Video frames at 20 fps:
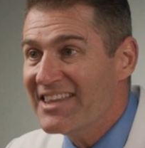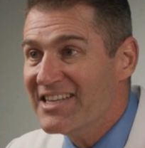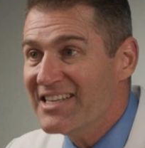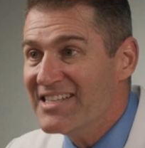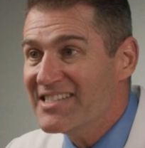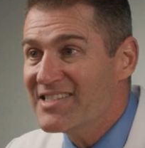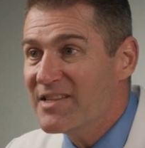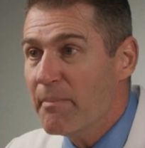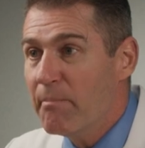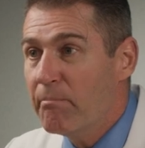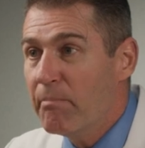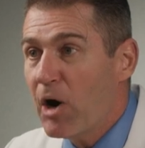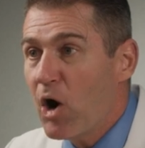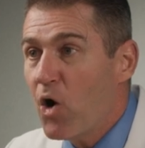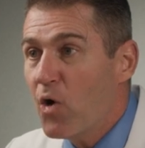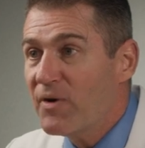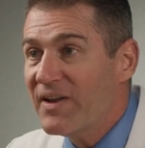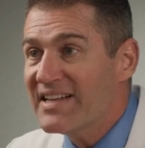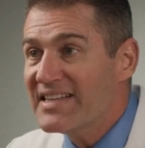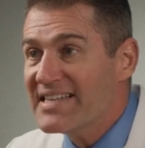is the
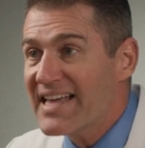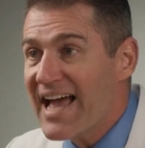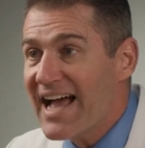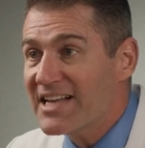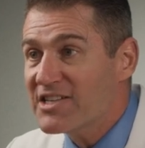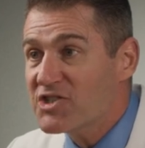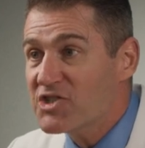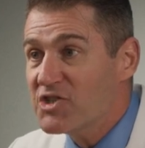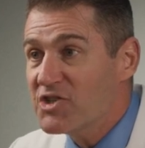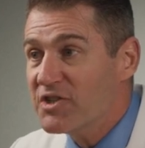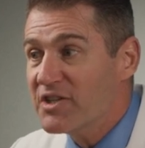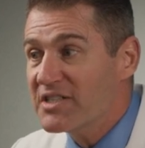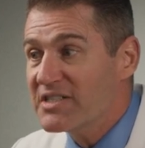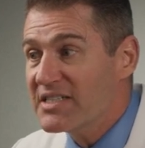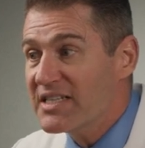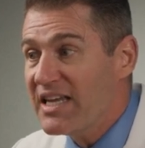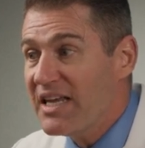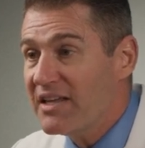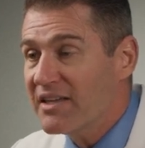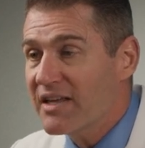bone attached to the
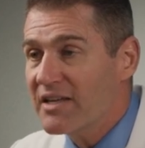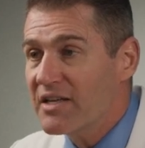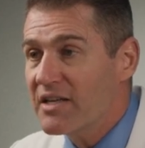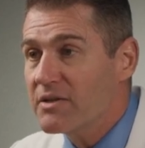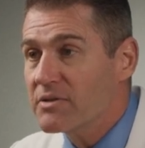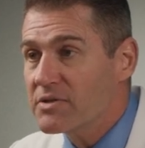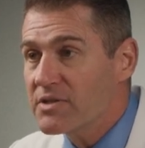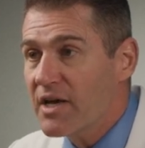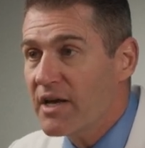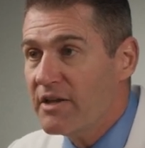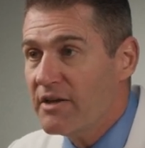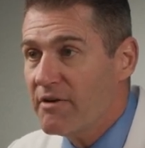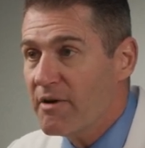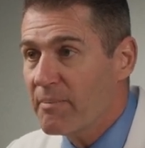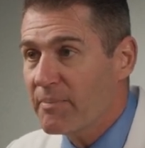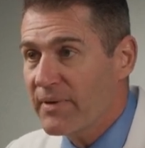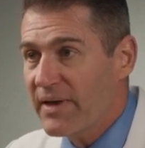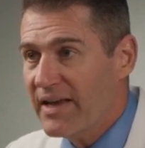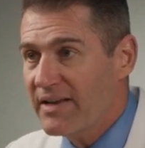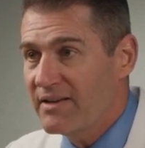teeth on either side of your
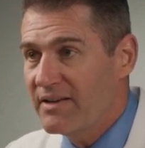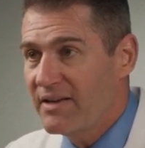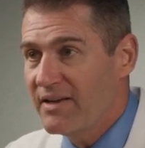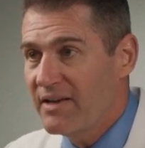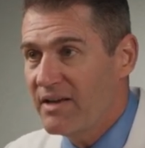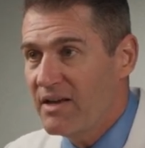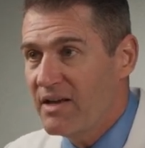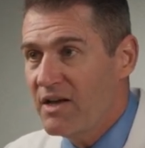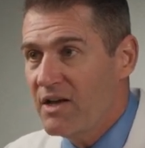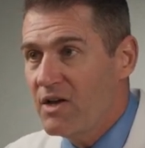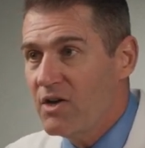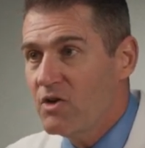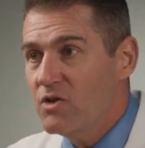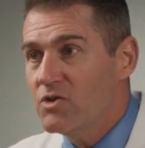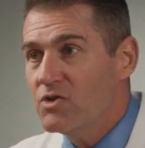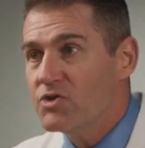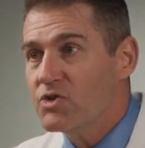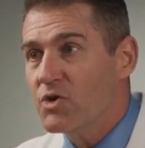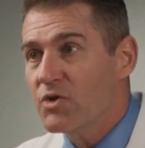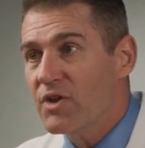implant.
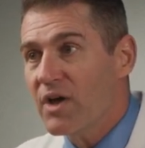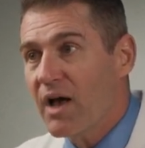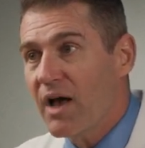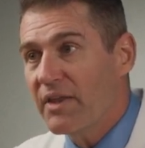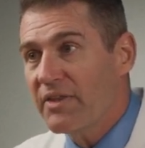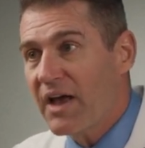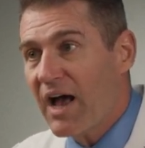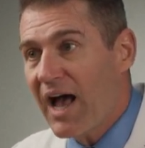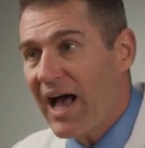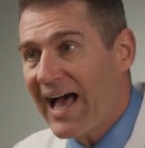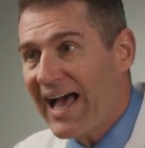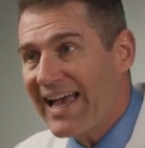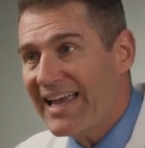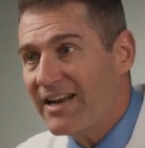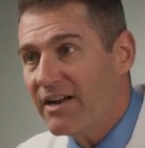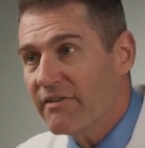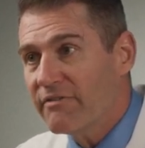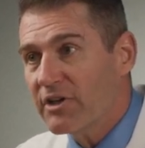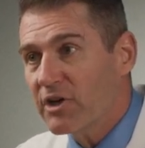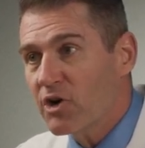So the, the
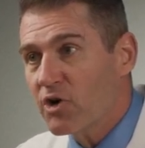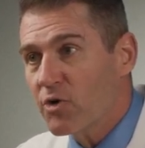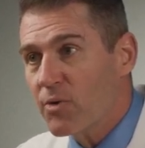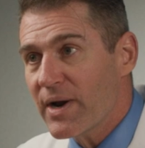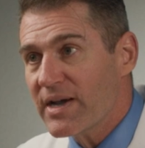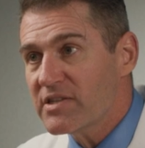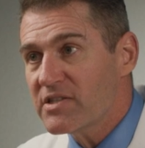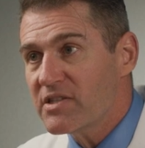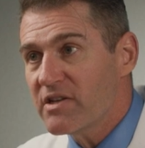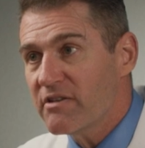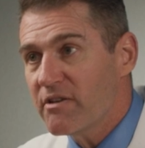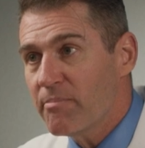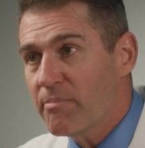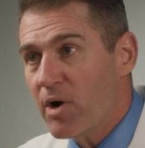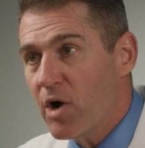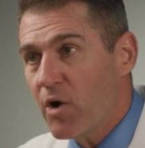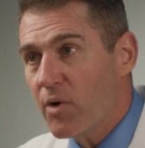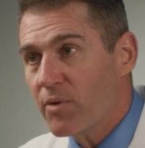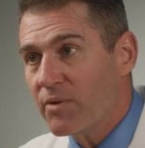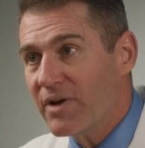height of the crest of the
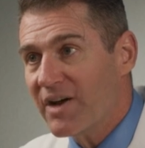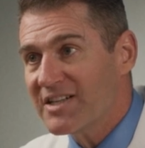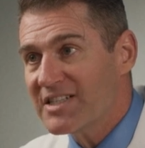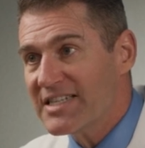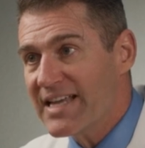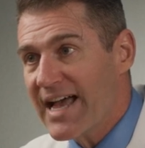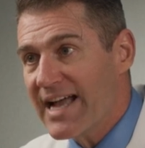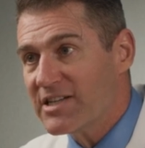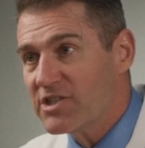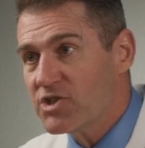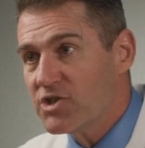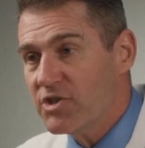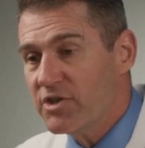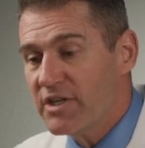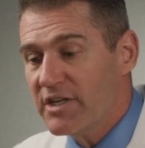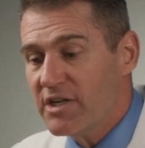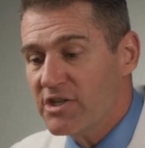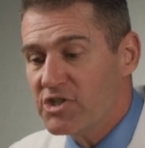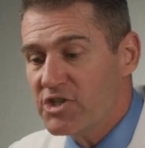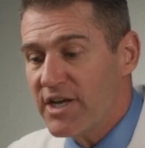bone attached to
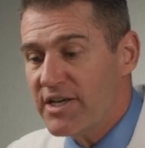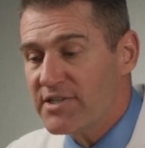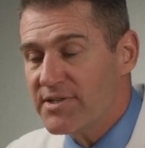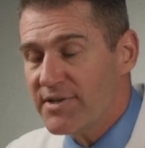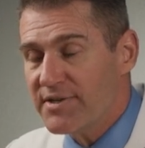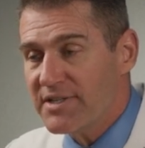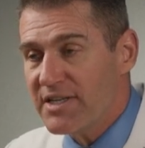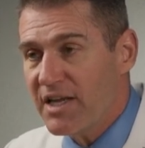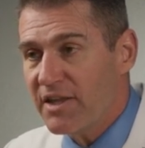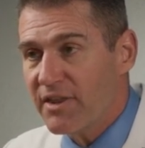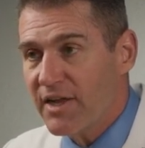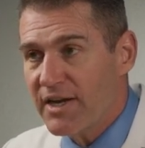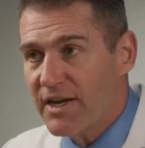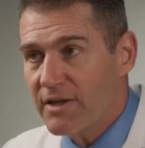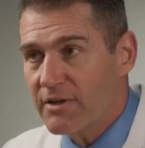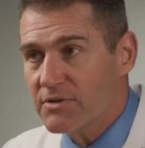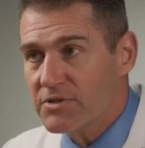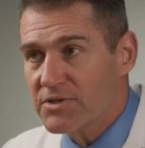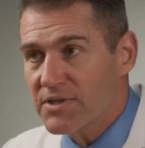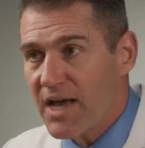the adjacent teeth on
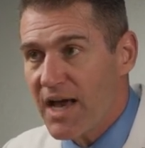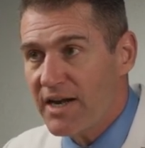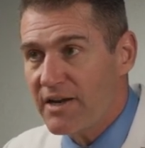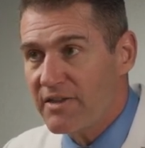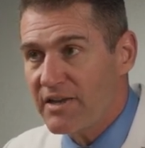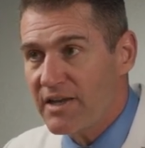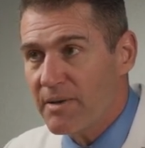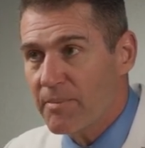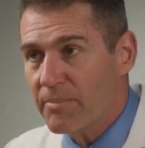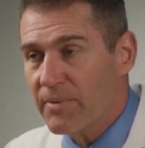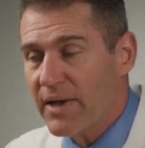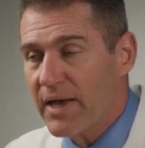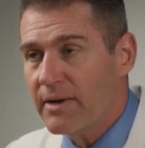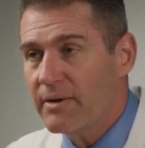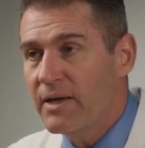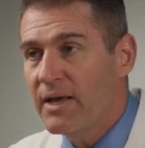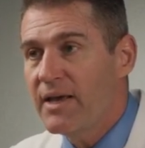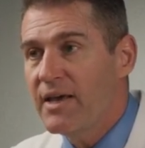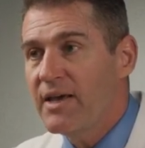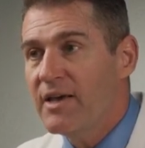either side of the
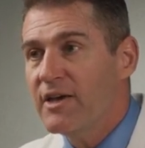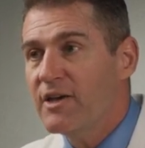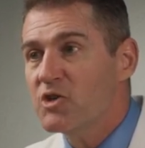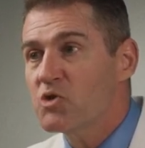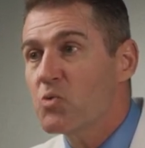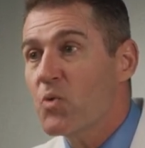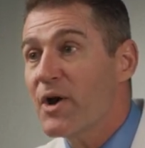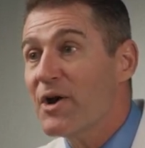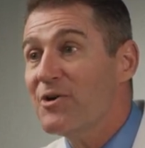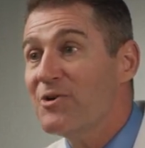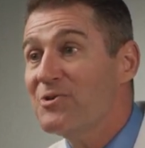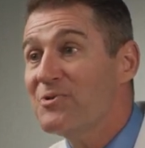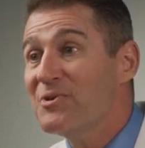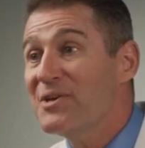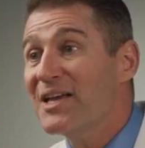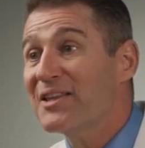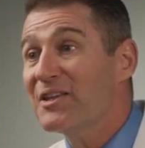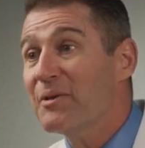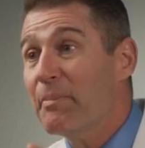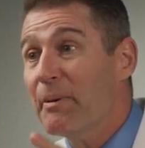implant is where you
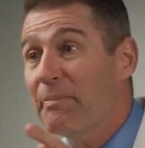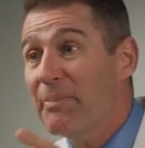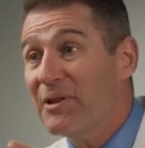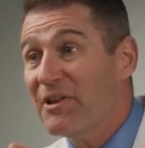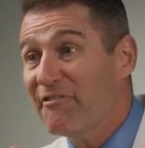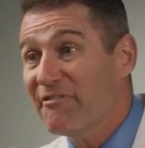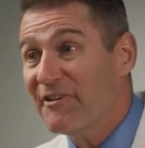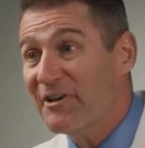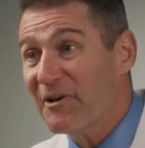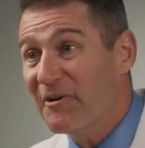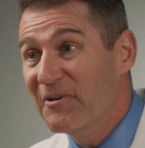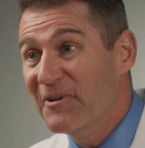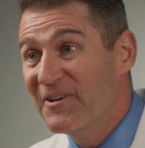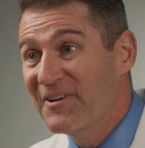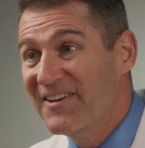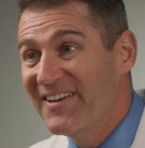get the papilla fill.